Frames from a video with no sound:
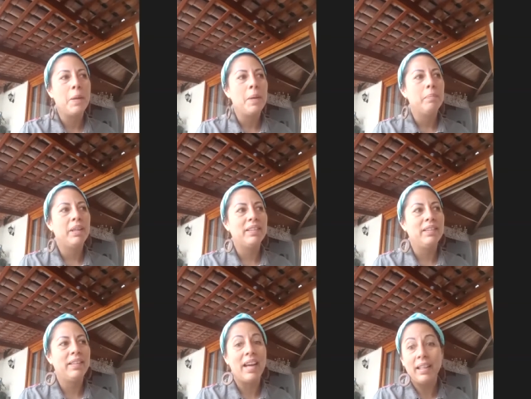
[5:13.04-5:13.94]
But
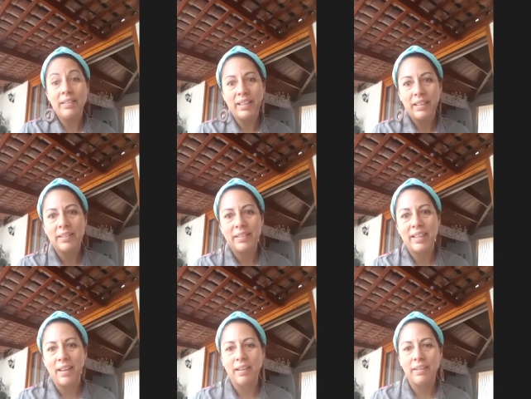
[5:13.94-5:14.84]
in the Andes,
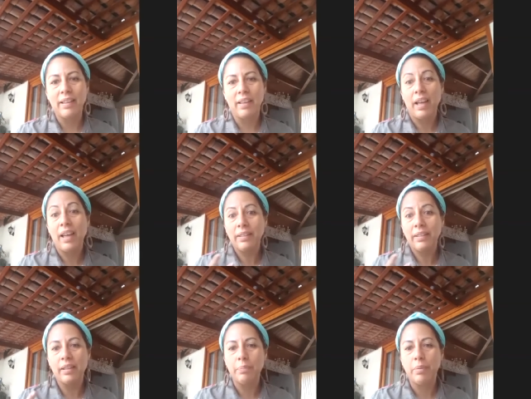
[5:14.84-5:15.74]
the
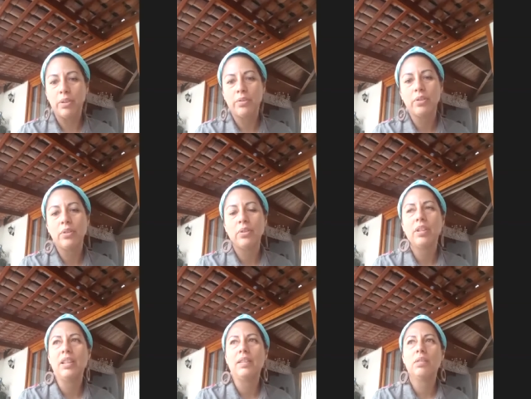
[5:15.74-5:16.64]
Andean person
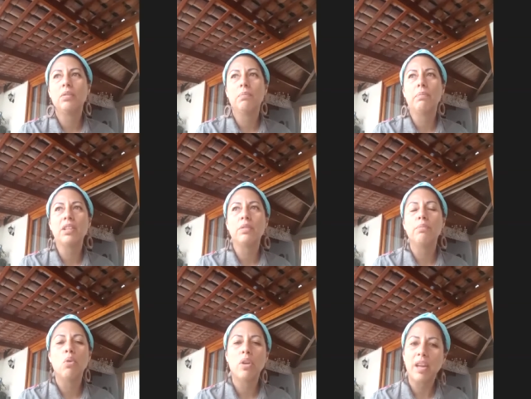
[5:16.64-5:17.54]
is much
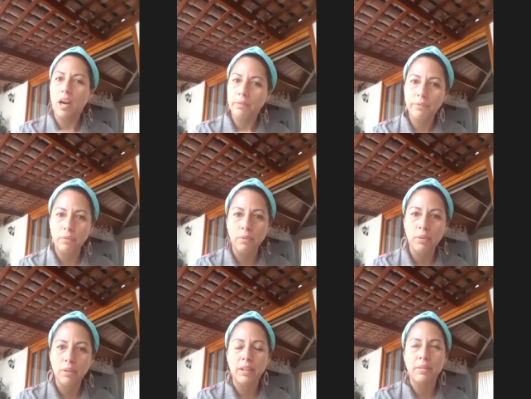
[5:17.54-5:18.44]
more careful
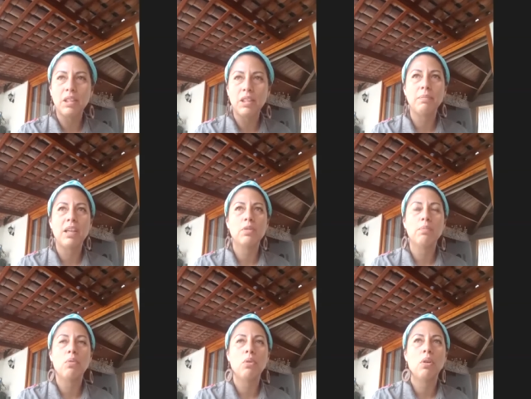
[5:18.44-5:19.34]
and is much
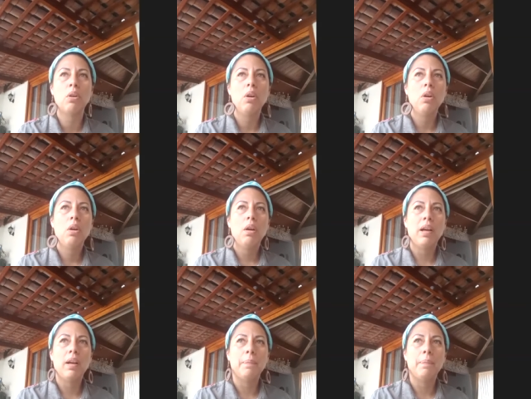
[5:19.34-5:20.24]
more
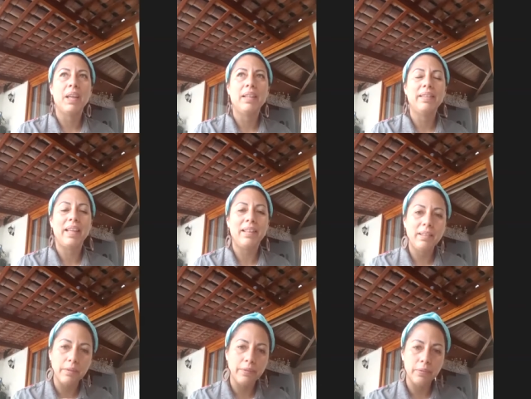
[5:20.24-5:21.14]

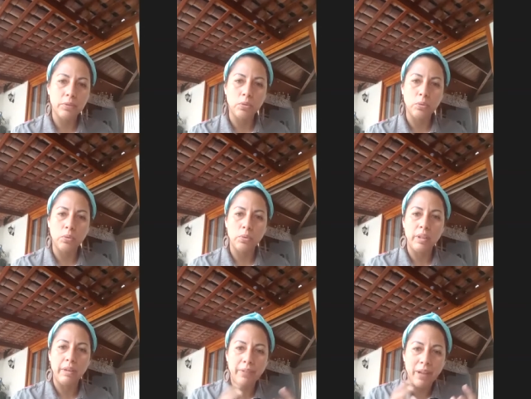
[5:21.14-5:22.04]
attentive to
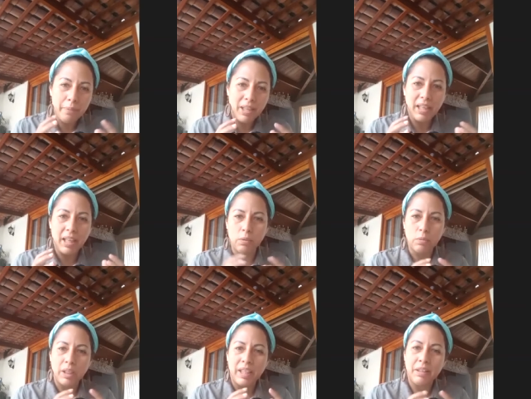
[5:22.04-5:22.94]
the family,
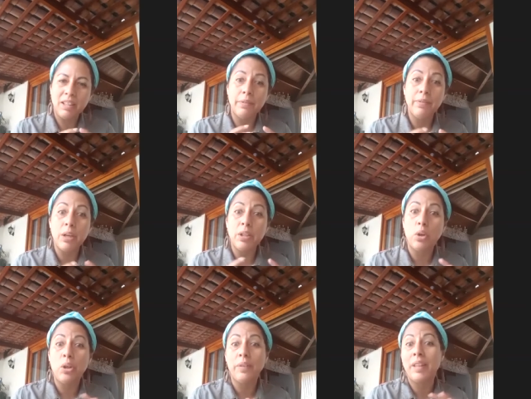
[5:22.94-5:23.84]
and it's very
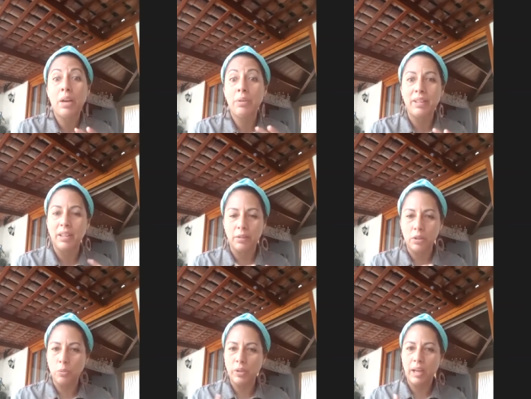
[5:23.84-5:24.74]
solidarity. You
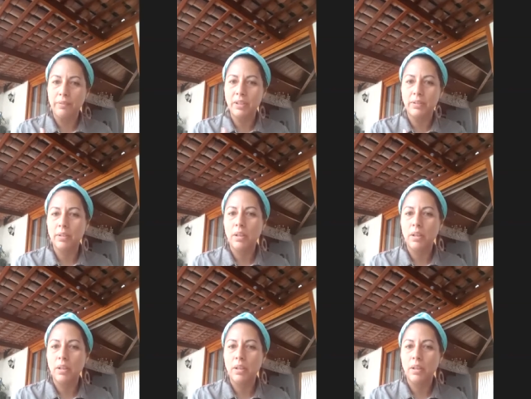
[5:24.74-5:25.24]
know, we have this